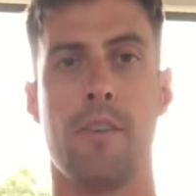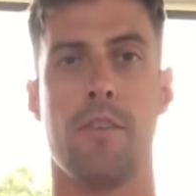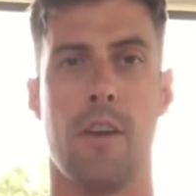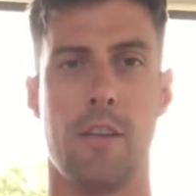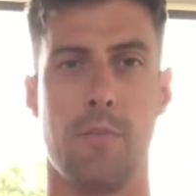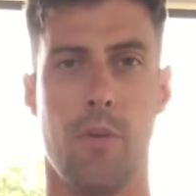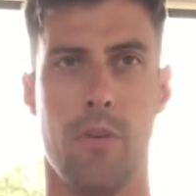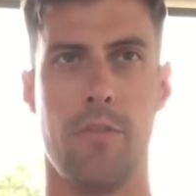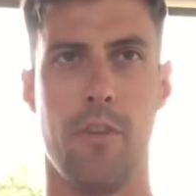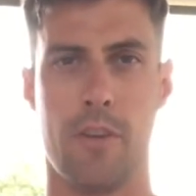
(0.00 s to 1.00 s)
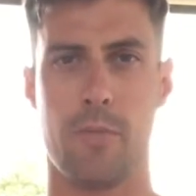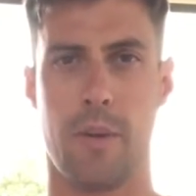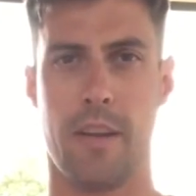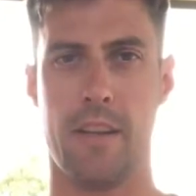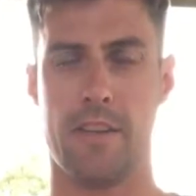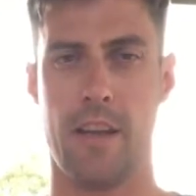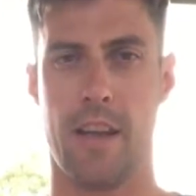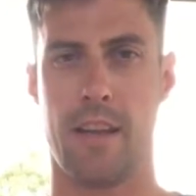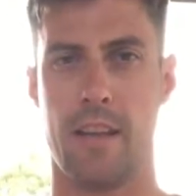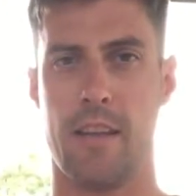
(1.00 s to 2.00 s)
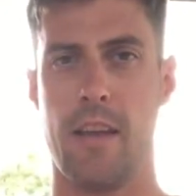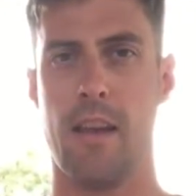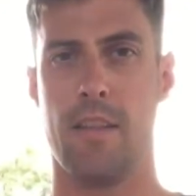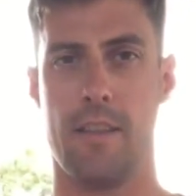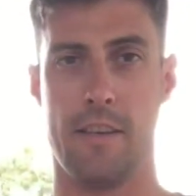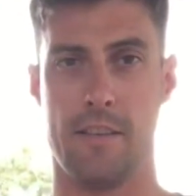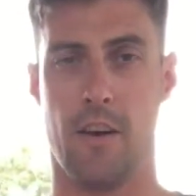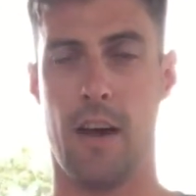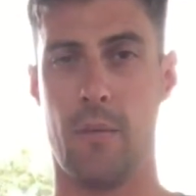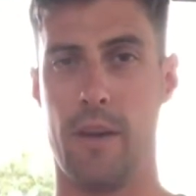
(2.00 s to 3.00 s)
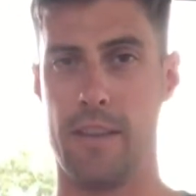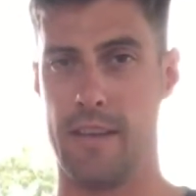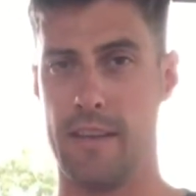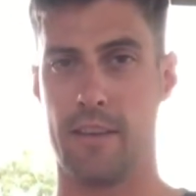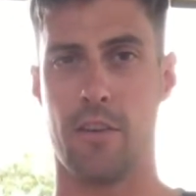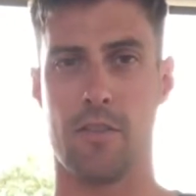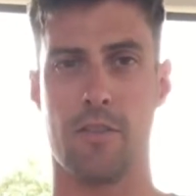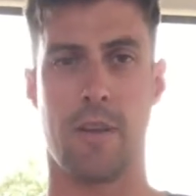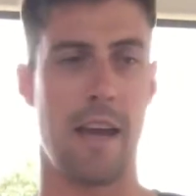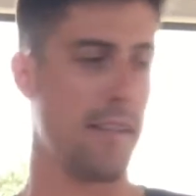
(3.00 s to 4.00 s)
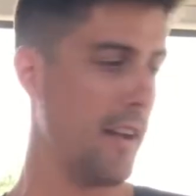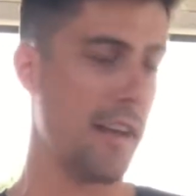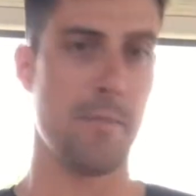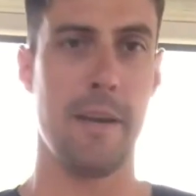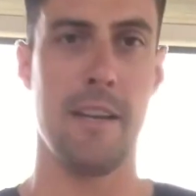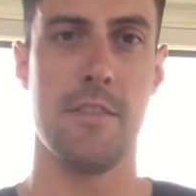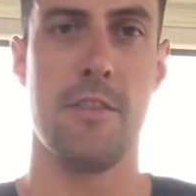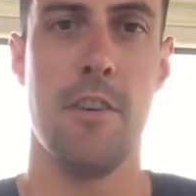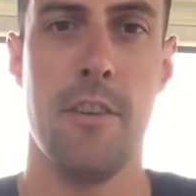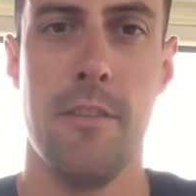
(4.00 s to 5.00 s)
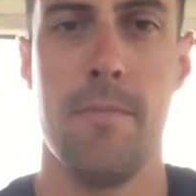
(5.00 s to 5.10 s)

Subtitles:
to transport, first we're going to check the site where the intercostal catheter has been inserted.